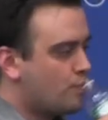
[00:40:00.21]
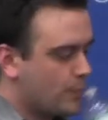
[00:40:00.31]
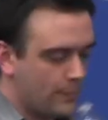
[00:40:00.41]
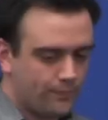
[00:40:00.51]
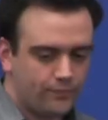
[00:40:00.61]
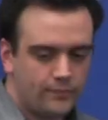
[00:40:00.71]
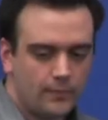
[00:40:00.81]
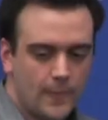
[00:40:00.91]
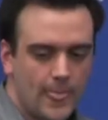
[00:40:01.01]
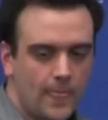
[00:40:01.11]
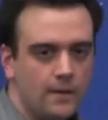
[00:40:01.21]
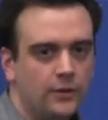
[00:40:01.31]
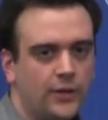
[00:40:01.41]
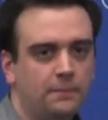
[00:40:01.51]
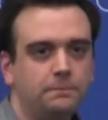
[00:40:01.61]
iPhone.
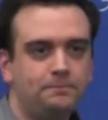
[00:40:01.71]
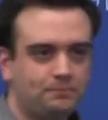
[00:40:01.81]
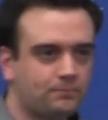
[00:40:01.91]
Right.